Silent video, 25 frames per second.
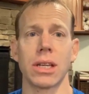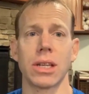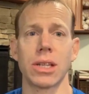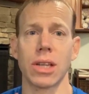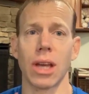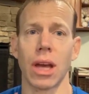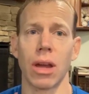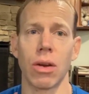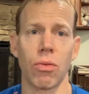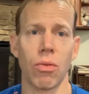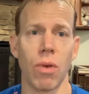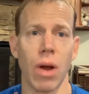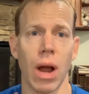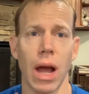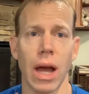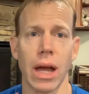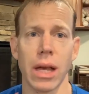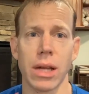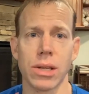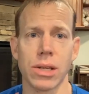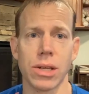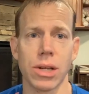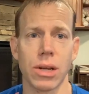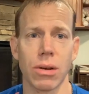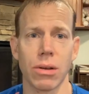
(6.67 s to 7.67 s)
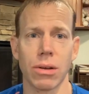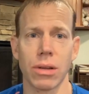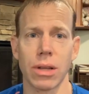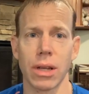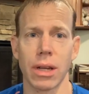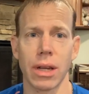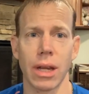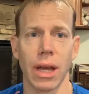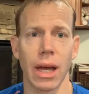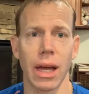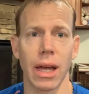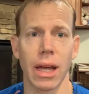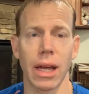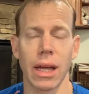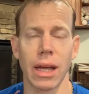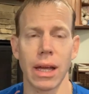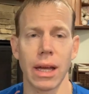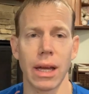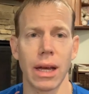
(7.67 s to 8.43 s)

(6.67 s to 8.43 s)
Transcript: sunrise here today.